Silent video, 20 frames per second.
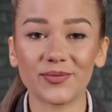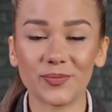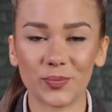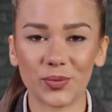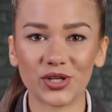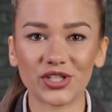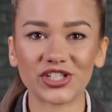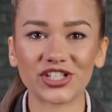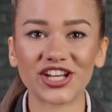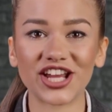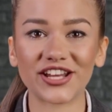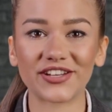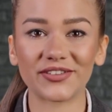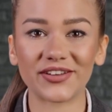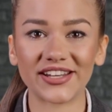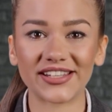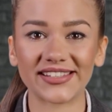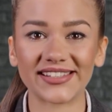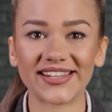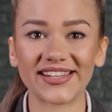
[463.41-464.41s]
which
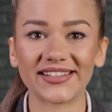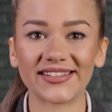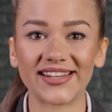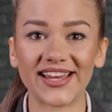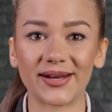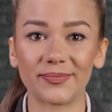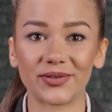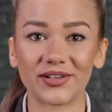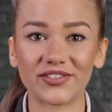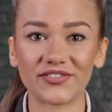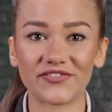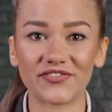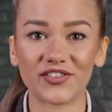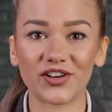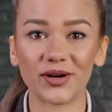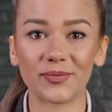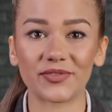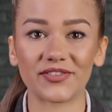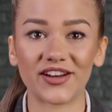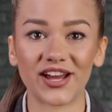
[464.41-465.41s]
generates income in the
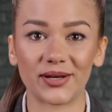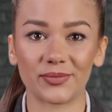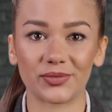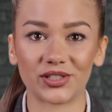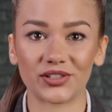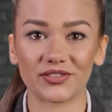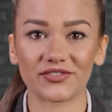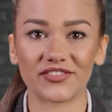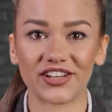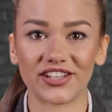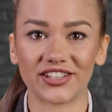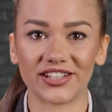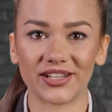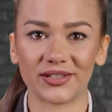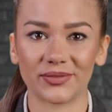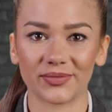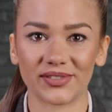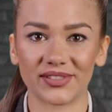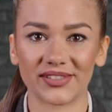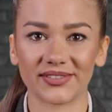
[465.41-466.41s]
form of option
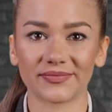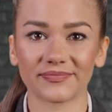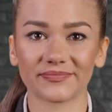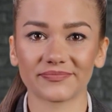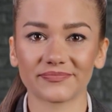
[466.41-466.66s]
premiums.